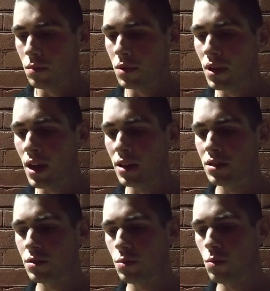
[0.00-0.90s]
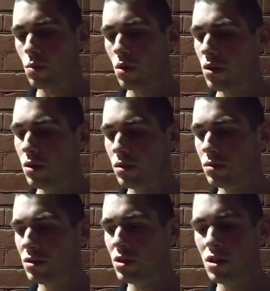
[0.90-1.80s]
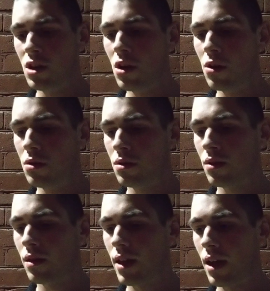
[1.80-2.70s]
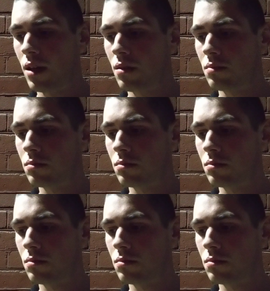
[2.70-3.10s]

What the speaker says: But yeah, I just want you to know that